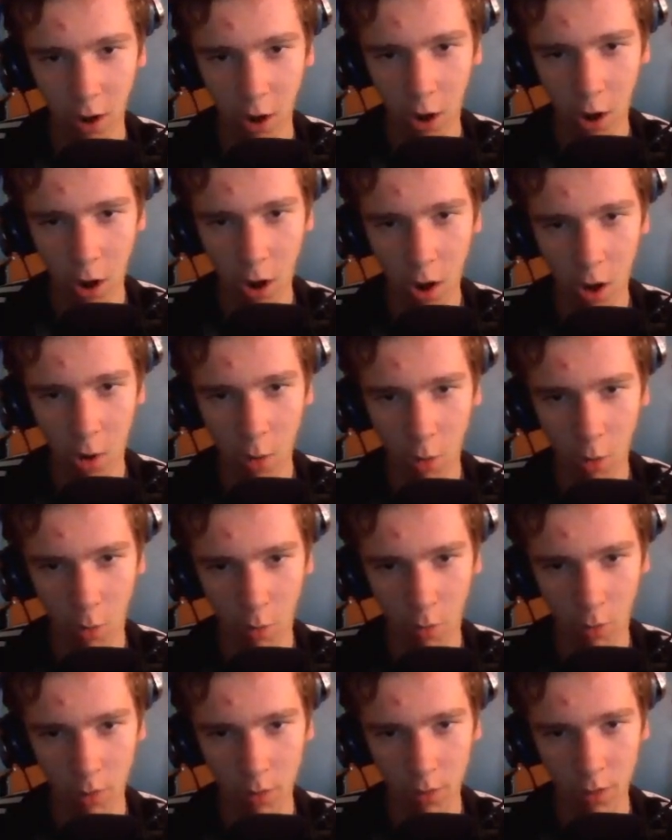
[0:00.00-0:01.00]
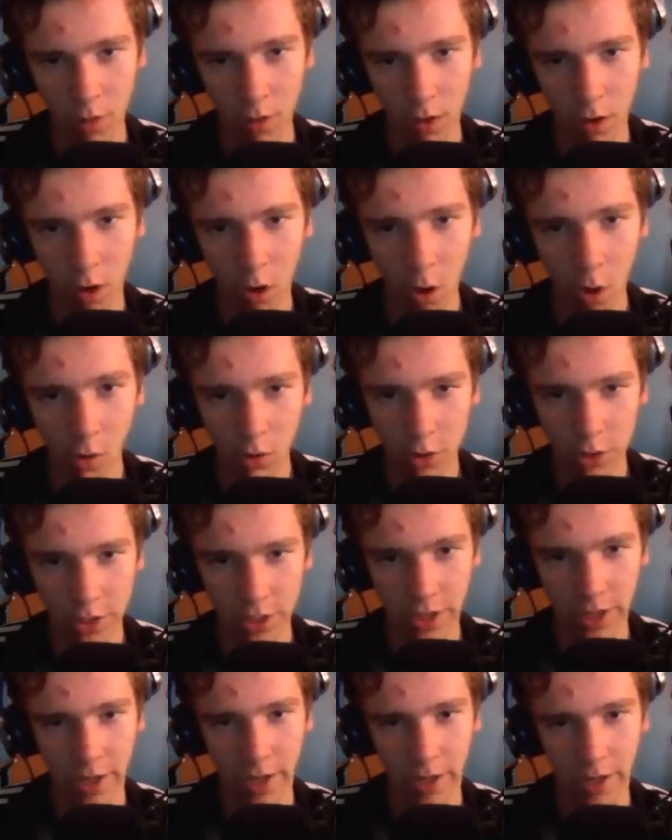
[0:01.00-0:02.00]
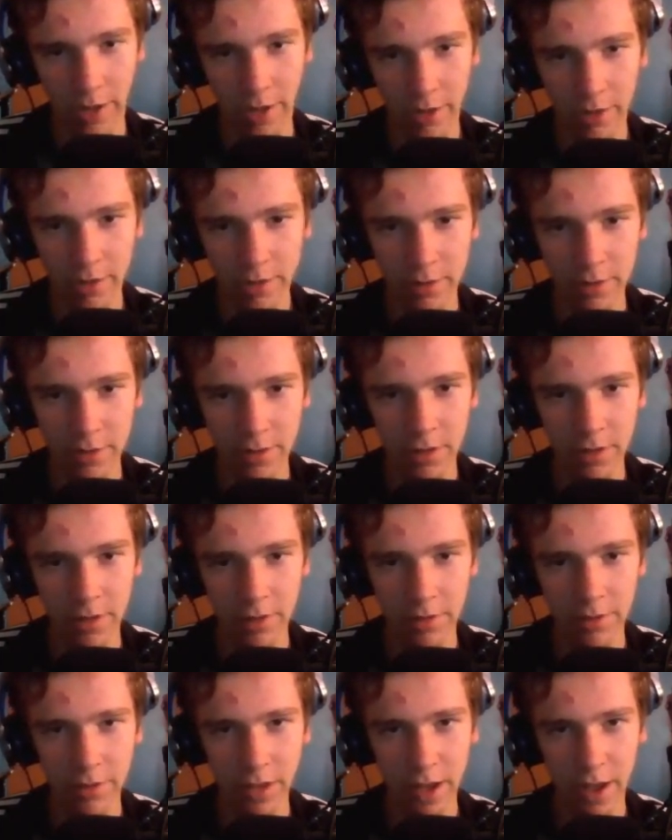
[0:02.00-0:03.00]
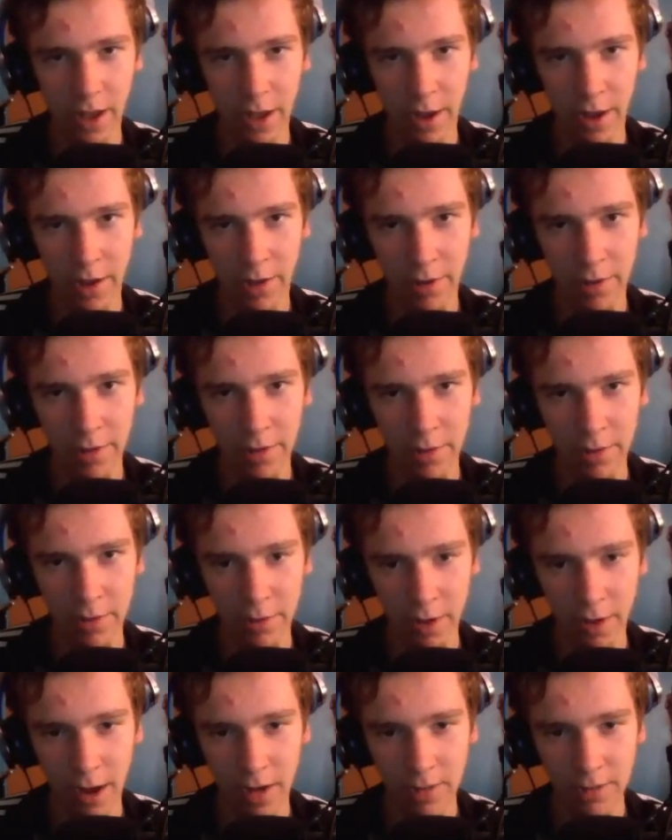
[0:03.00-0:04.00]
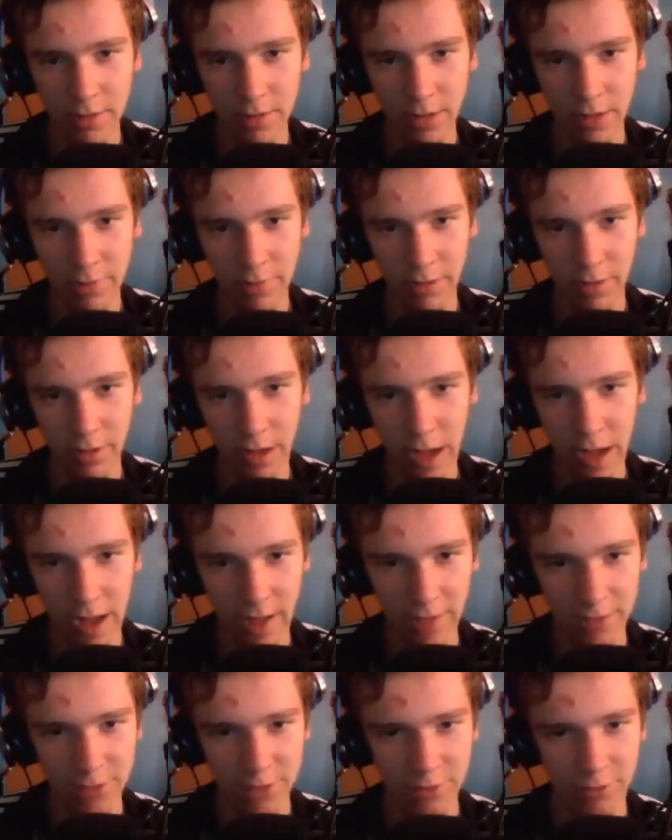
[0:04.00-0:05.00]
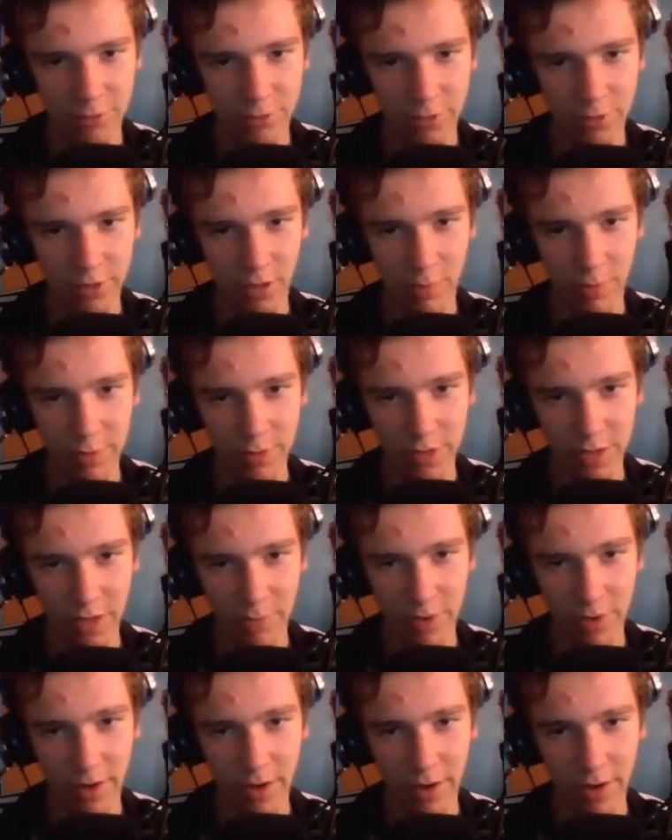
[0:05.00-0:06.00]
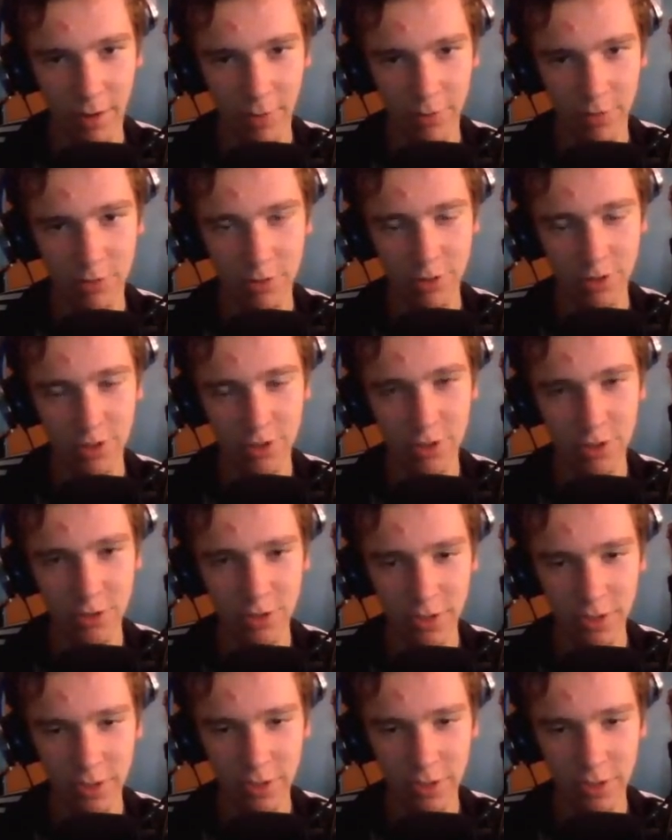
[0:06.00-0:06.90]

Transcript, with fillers: Oh! Okay! Yeah! I definitely asked you to come inside my house. Just...